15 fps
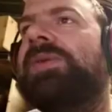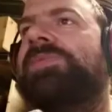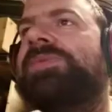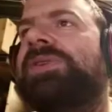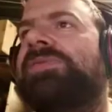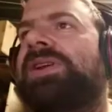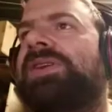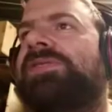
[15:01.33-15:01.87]

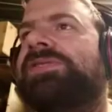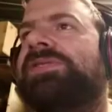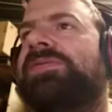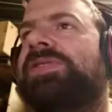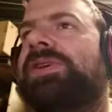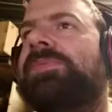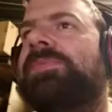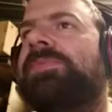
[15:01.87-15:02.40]
have less of
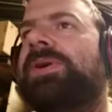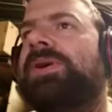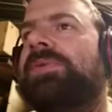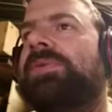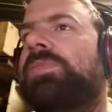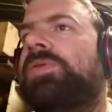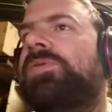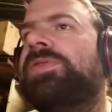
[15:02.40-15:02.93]
them,
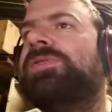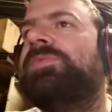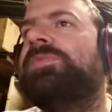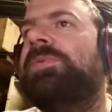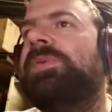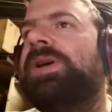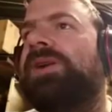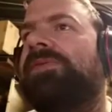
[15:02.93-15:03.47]
movies
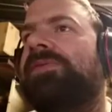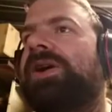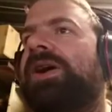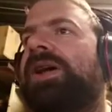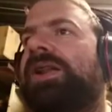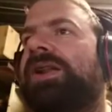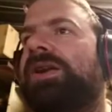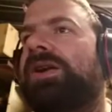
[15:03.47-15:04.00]
probably have
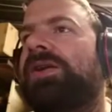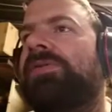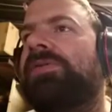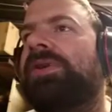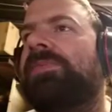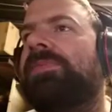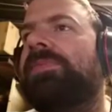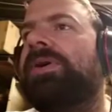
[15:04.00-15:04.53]
a lot of
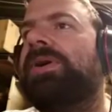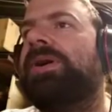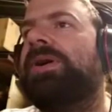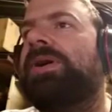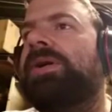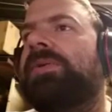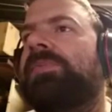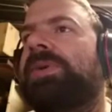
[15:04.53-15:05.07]
them
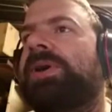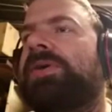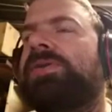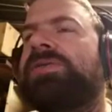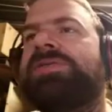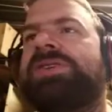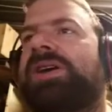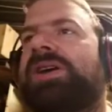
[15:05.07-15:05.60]

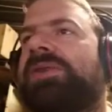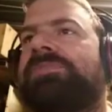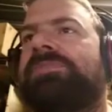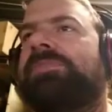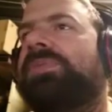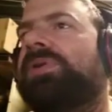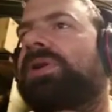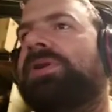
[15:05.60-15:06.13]
because they
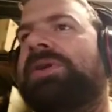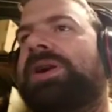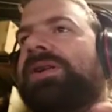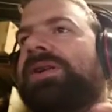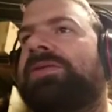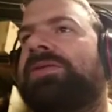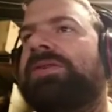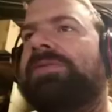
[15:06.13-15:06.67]

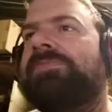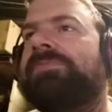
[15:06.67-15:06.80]
pre-render them.